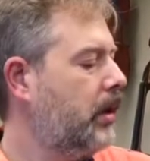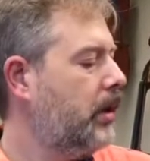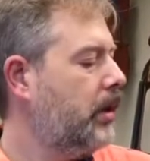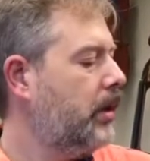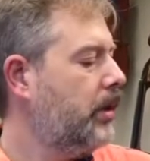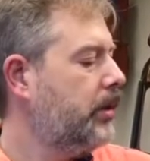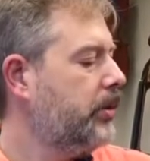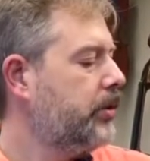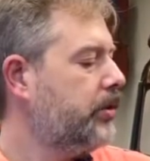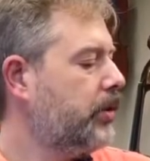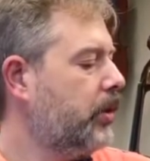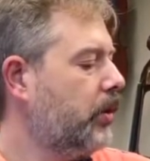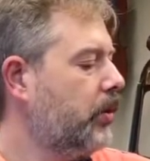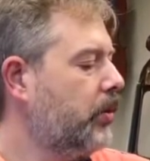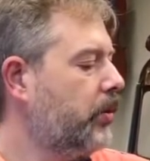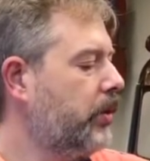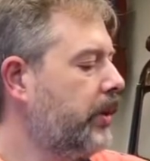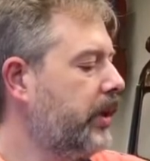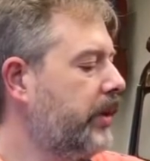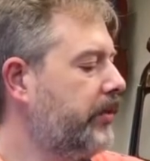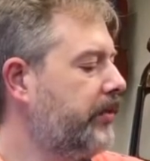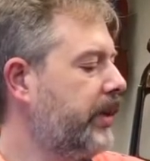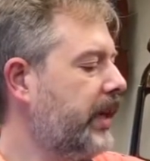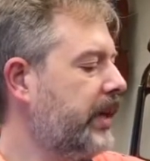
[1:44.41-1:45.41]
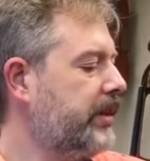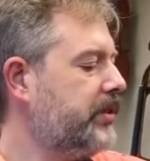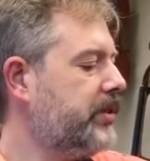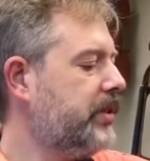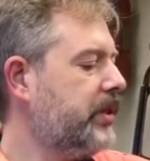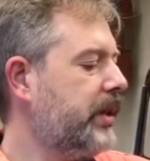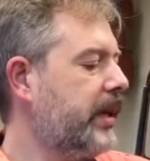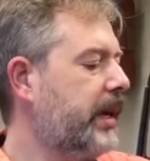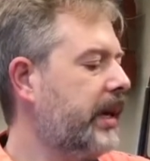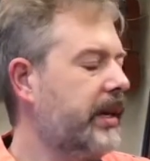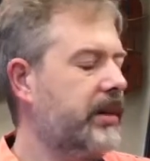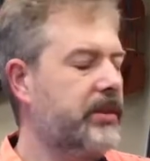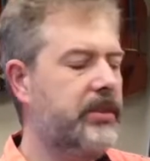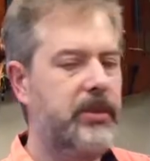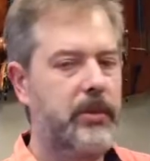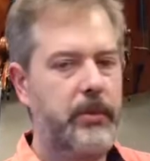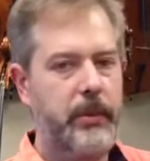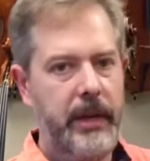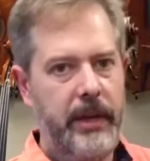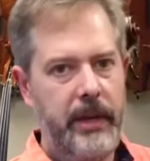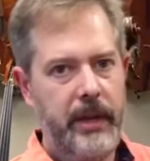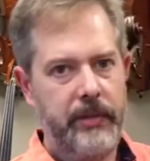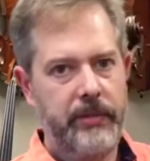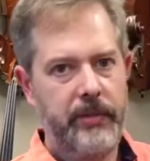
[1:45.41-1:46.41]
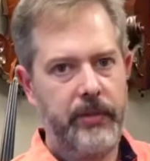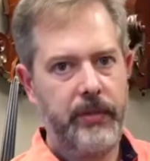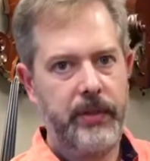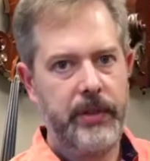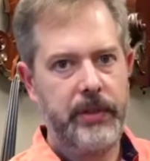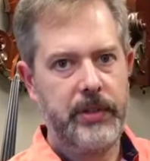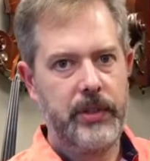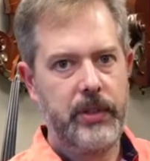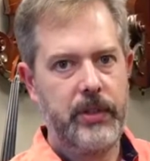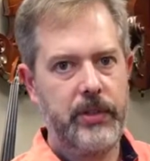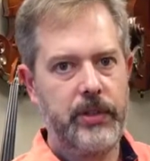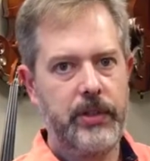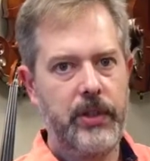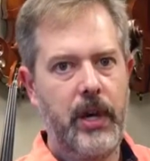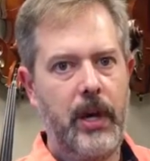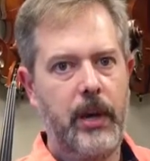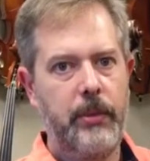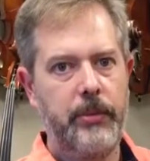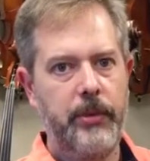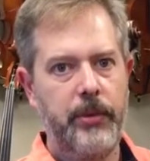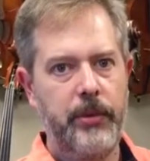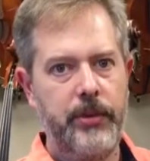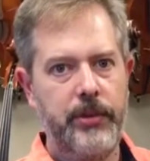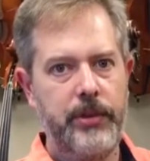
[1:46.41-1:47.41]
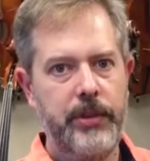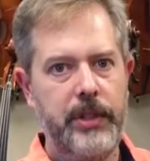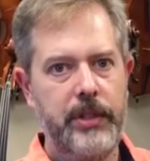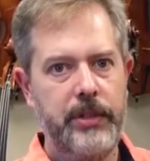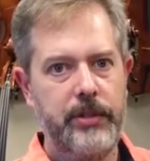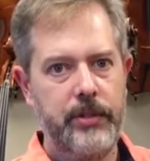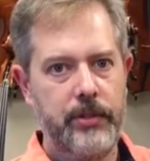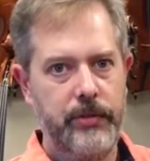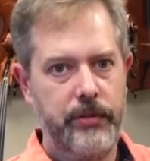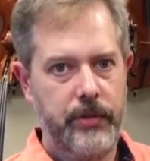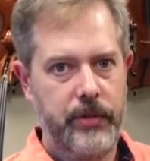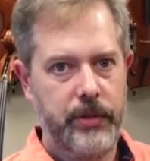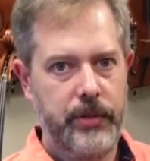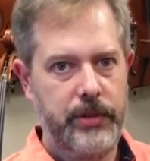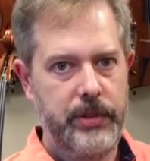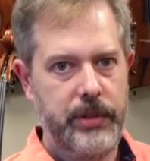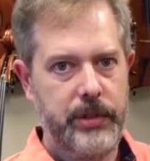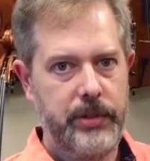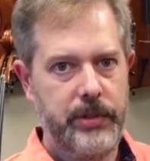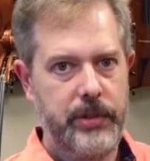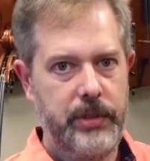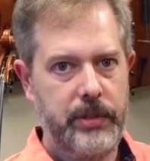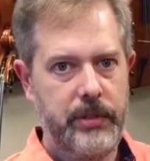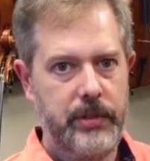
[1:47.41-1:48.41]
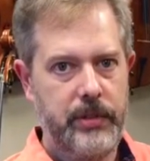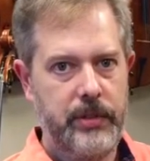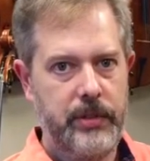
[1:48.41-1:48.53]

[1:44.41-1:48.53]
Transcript: So if that's the case, you may have to visit a shop or your teacher for assistance.